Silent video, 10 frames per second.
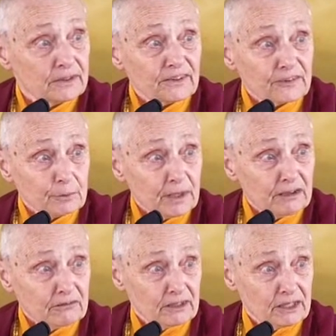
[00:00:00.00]

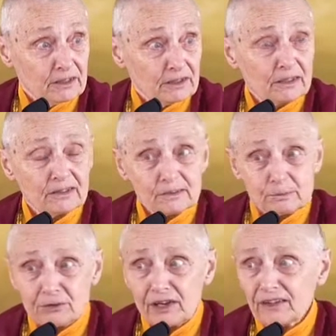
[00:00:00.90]
Despairing,
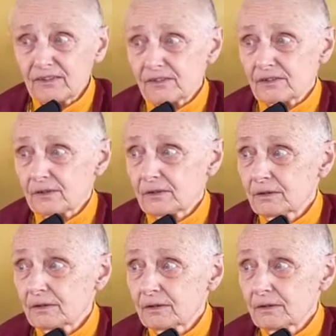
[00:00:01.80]
depressed.
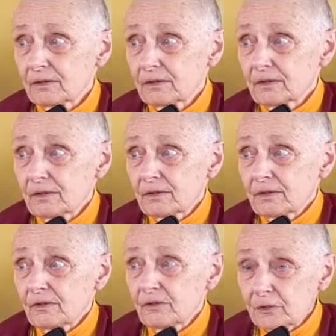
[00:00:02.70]

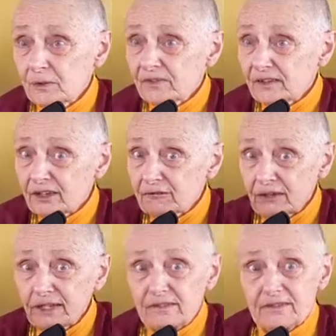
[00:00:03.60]
Suicide
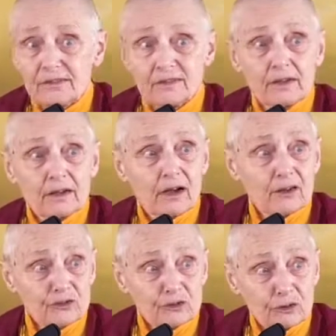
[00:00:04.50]
rates
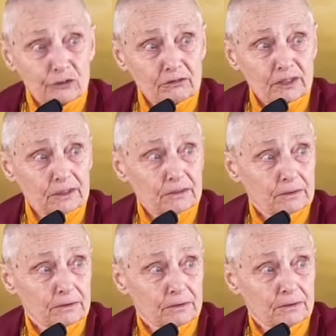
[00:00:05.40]
are soaring.
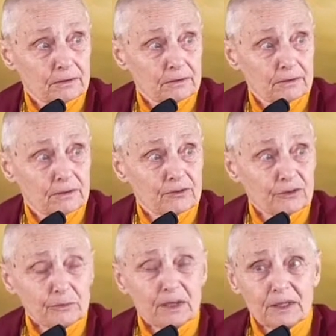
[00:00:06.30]

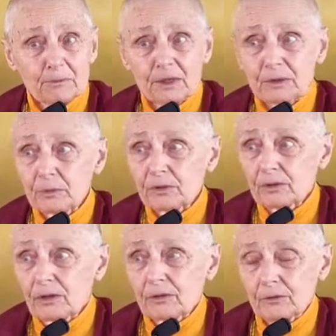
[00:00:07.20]
So many
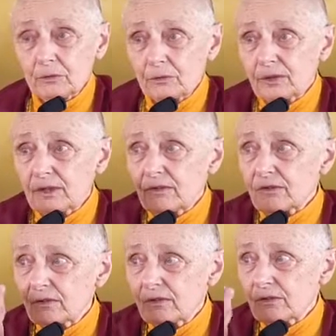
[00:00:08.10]
people on all
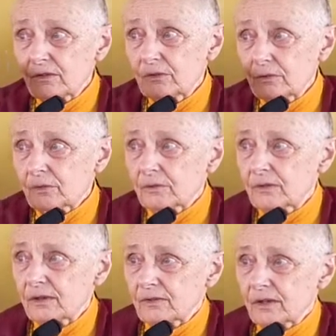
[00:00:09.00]
these,
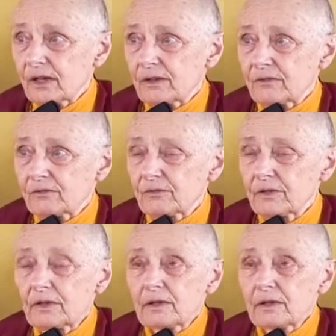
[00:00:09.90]
these kind of